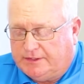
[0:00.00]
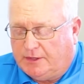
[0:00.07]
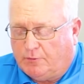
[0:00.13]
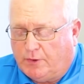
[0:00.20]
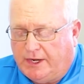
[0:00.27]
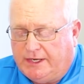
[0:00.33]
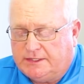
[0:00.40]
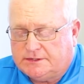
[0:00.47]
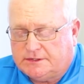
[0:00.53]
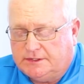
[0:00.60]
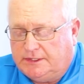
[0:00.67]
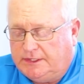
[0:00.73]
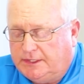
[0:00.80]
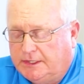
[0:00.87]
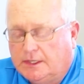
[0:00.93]
They raised
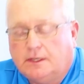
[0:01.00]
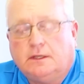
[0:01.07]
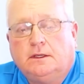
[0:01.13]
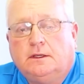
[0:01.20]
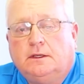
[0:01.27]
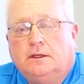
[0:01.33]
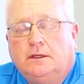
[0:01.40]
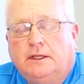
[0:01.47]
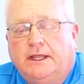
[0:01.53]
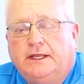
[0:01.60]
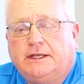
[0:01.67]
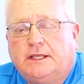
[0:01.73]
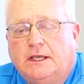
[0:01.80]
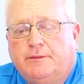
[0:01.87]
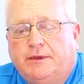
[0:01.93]
the
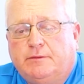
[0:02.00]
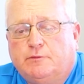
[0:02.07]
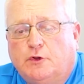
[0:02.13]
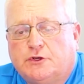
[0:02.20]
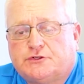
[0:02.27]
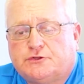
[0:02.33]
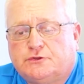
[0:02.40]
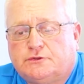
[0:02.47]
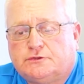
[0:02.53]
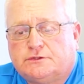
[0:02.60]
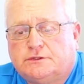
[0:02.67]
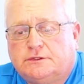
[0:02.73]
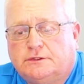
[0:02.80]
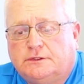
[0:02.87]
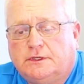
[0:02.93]
incoming
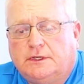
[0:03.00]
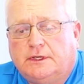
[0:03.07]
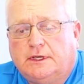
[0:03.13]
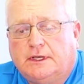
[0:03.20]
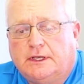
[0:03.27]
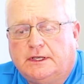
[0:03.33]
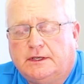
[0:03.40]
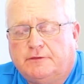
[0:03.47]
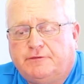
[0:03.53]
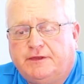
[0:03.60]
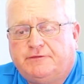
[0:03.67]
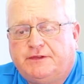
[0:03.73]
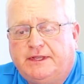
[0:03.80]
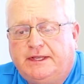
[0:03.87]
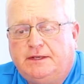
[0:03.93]
bushels
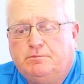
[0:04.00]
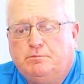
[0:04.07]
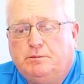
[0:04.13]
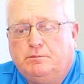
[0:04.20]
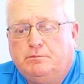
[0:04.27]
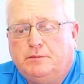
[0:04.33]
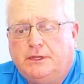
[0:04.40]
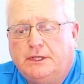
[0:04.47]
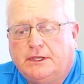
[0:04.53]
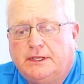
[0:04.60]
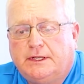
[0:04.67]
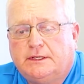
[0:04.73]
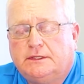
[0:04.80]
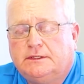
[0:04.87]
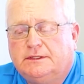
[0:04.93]
15
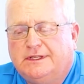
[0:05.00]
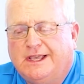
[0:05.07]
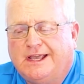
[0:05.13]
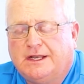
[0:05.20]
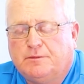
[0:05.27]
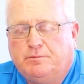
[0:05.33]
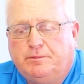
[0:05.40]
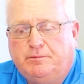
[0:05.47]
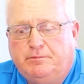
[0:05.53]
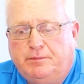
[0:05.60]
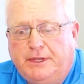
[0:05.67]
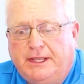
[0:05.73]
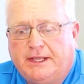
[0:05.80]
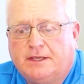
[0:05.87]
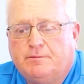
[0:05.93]
million, not a
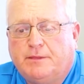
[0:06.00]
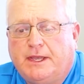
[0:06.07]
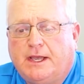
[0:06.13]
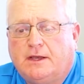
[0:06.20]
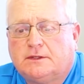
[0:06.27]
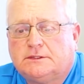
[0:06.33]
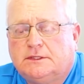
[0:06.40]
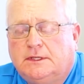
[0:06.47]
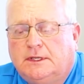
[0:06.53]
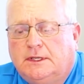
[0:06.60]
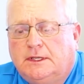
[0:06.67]
big amount,